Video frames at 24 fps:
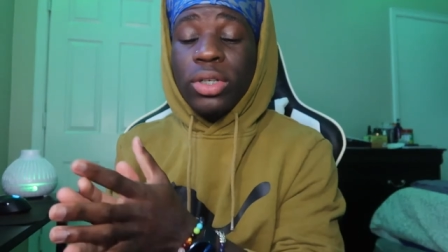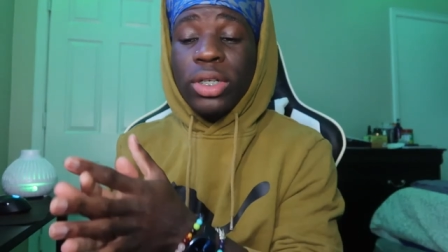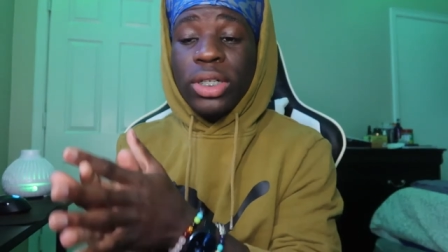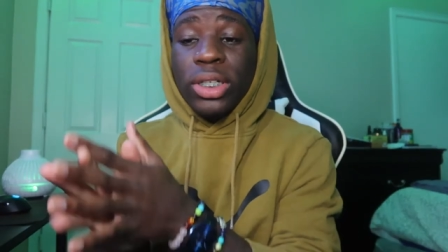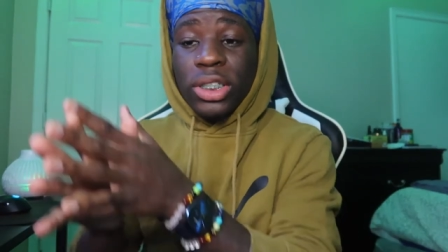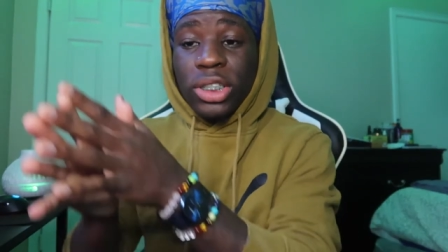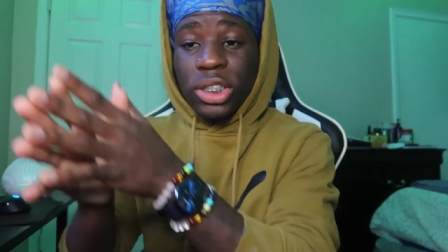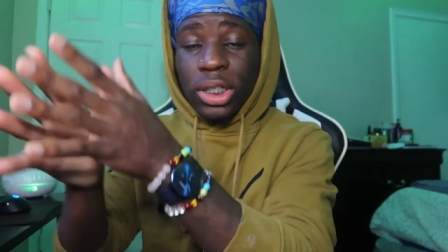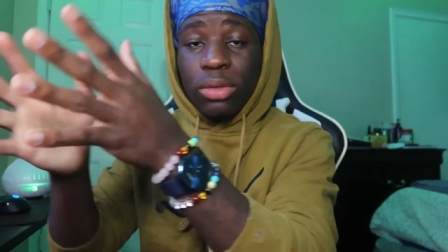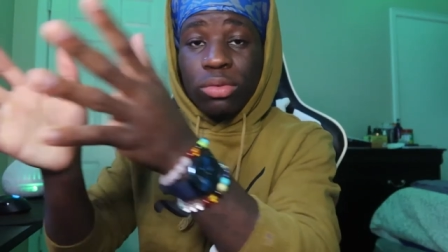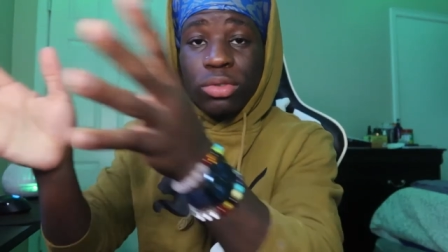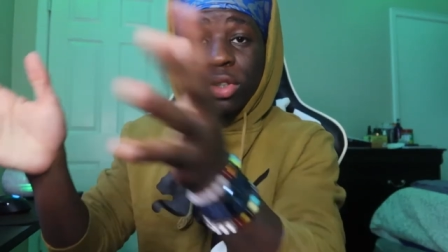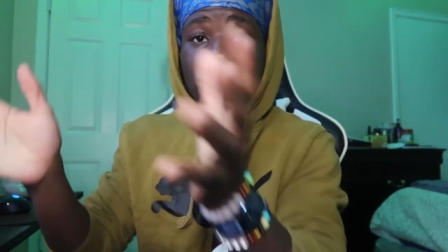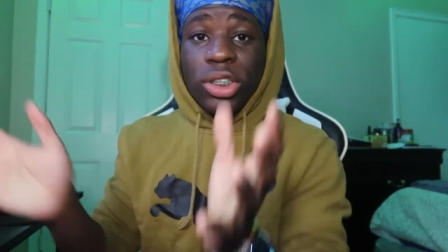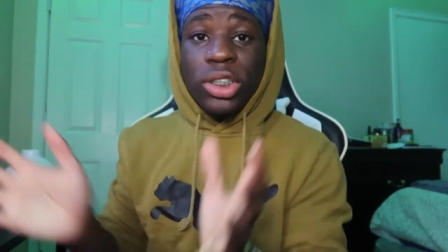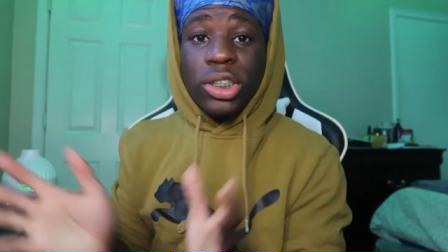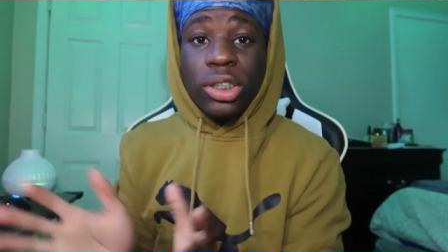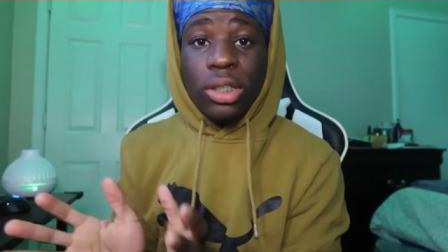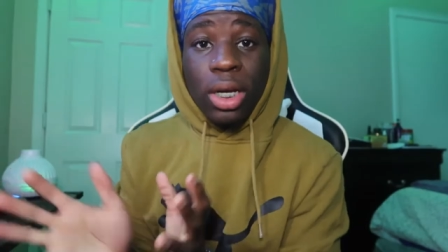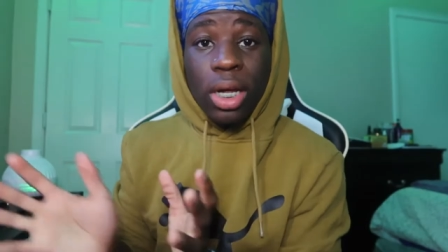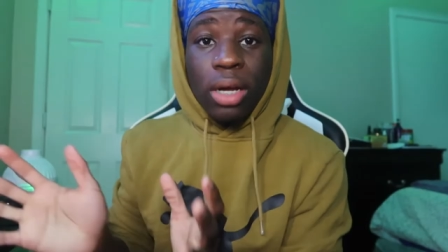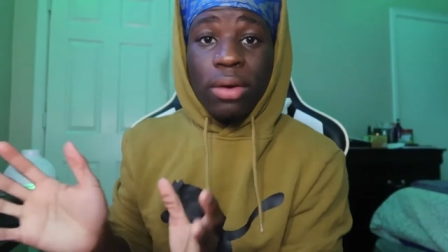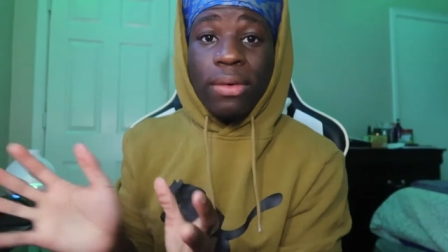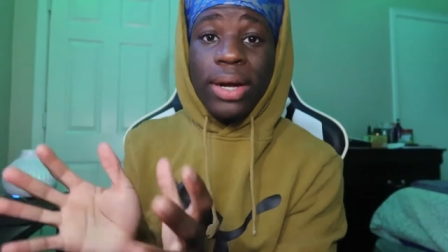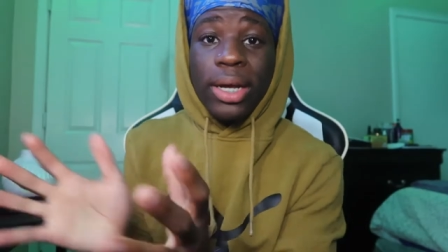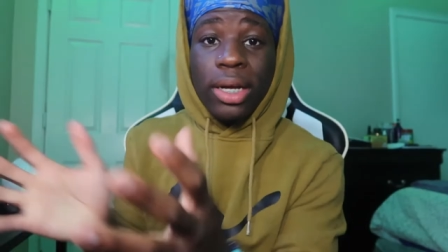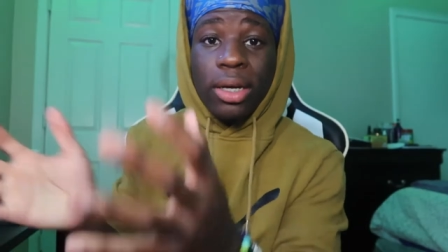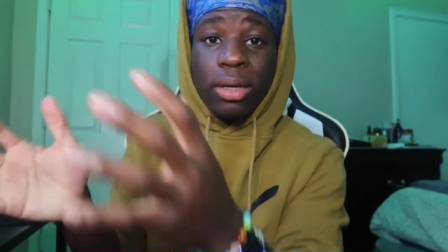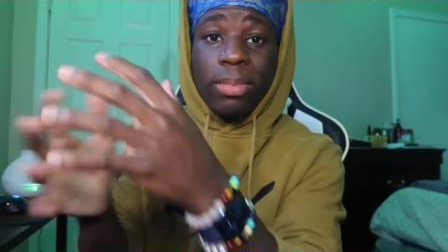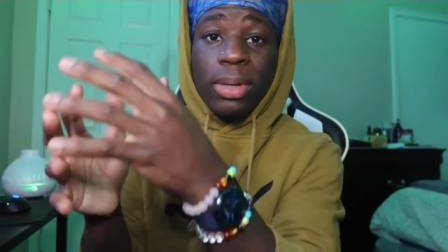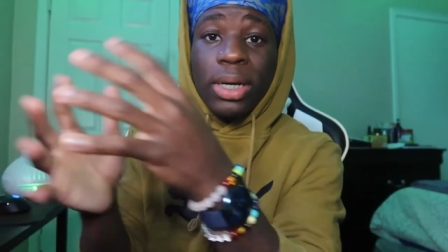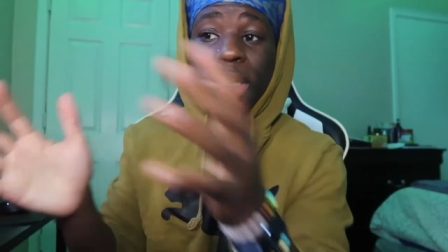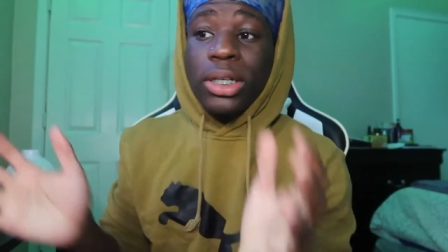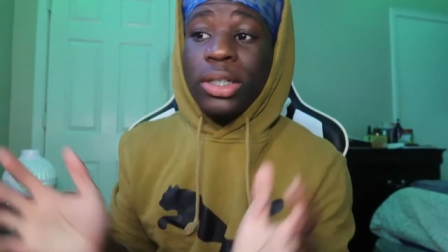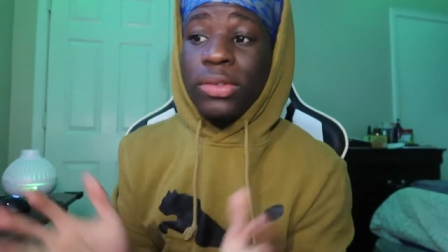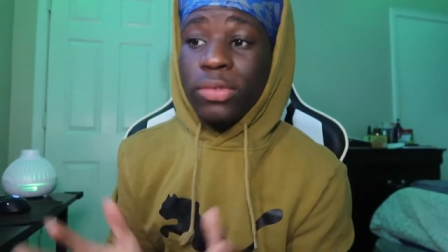The chair was a chair like right here
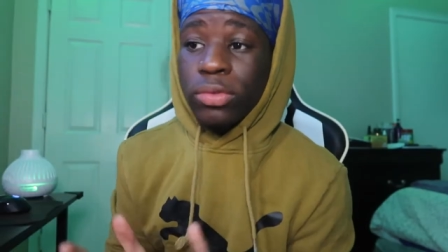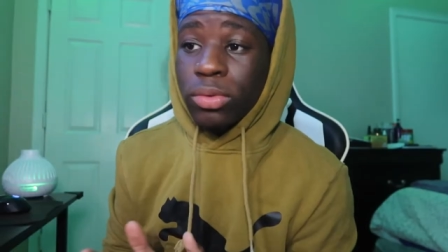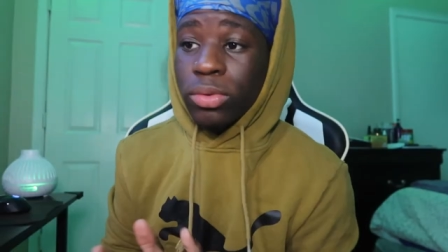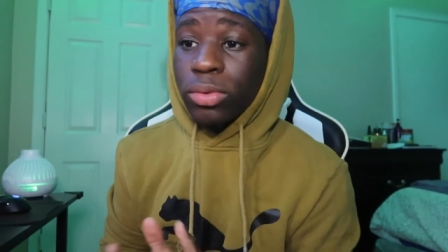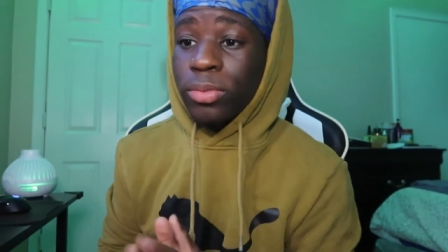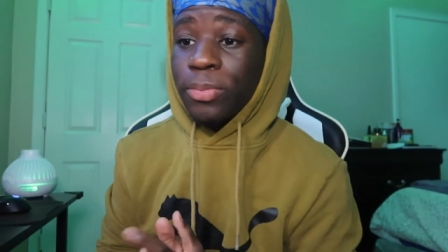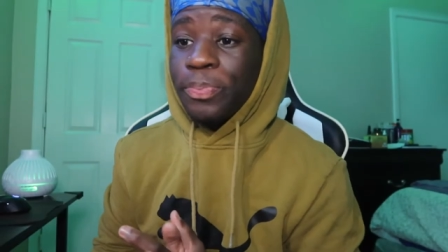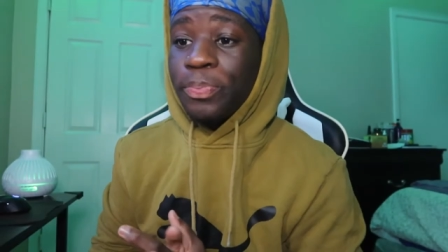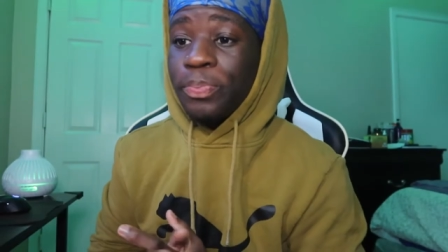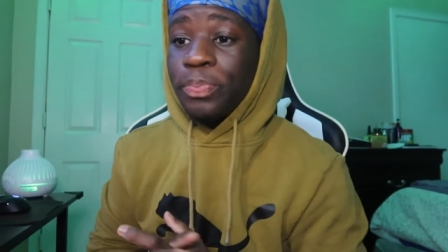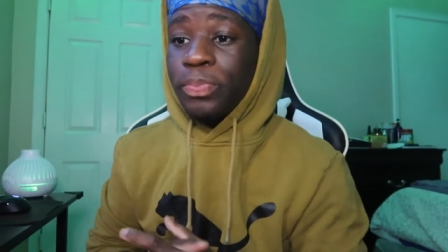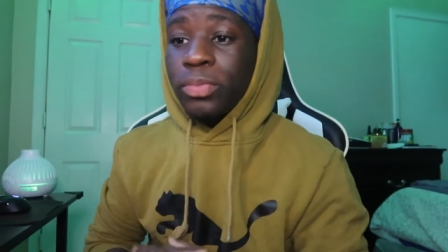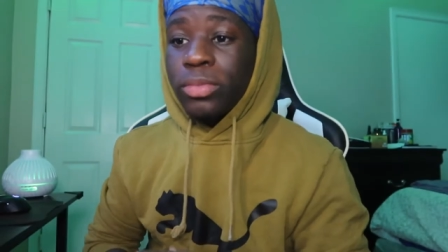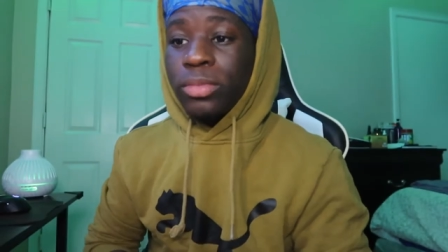by the living room.